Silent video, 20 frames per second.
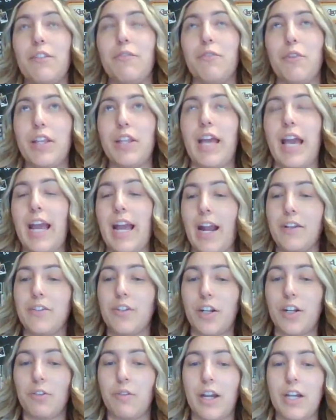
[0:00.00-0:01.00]
for the AI
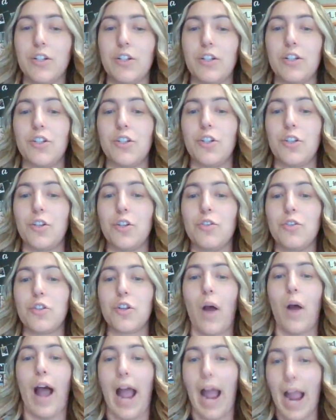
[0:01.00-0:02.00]
generation too,
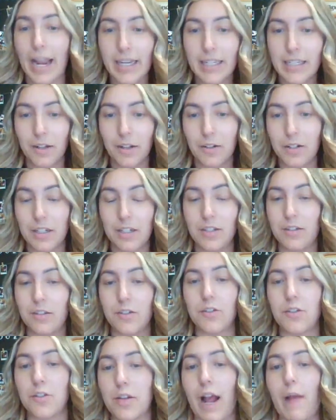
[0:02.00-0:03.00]
so
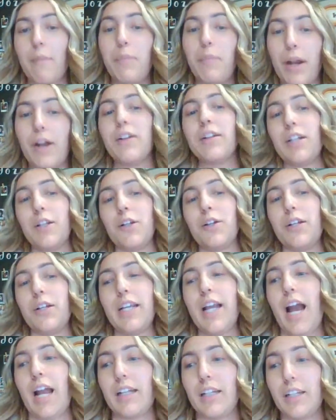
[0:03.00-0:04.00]
I'm barely
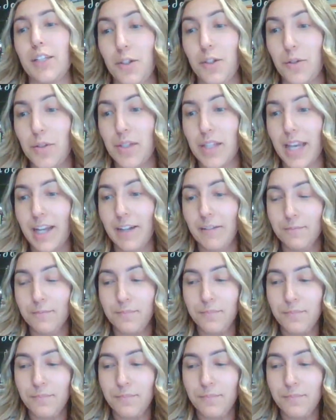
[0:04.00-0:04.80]
learning how to use it.